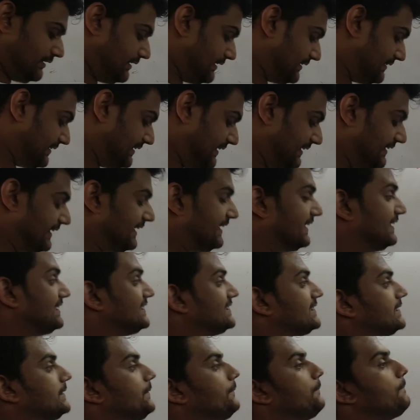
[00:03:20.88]
the thing
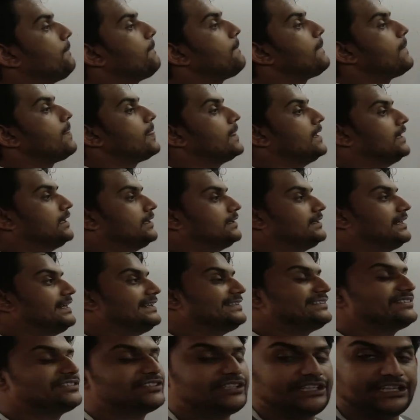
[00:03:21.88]
is,
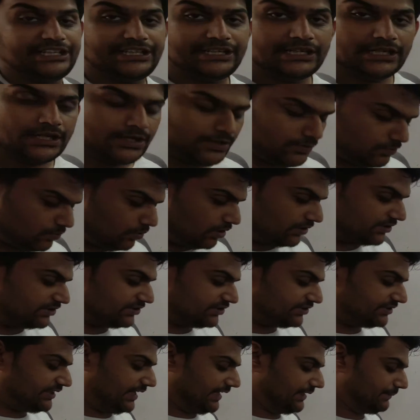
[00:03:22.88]
let's see what
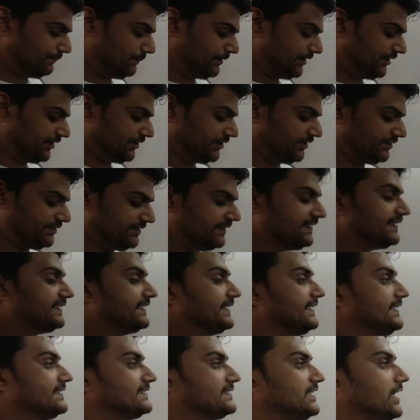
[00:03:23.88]
is that particular thing
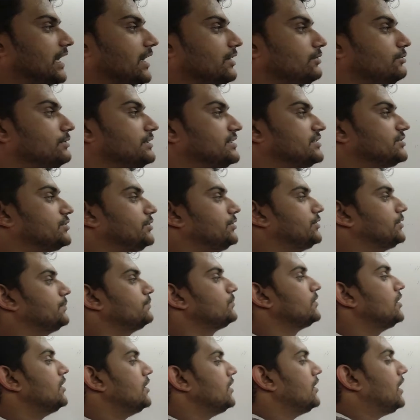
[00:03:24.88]
is, how it is going to,
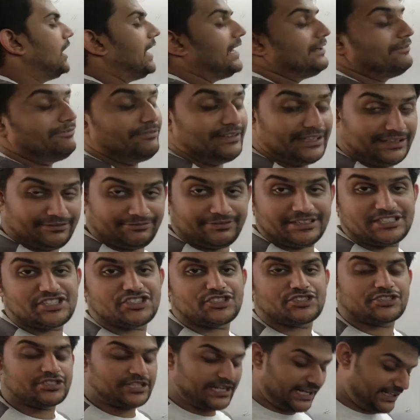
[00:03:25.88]
and in
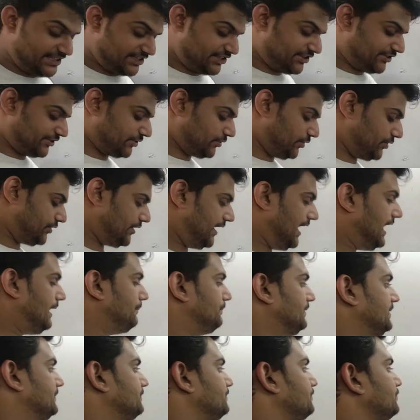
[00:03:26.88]
which stage it is going to
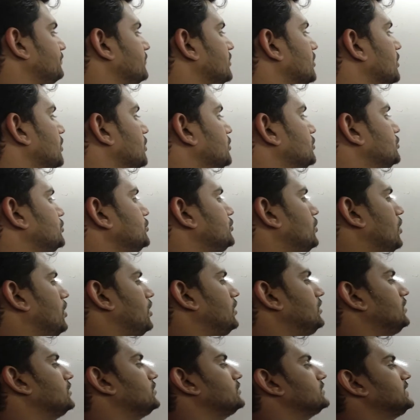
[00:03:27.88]
happen. So you
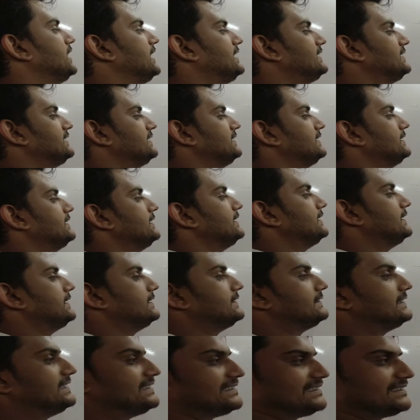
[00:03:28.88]
all know that
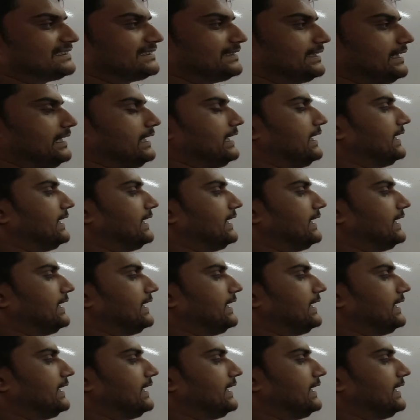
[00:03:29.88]
this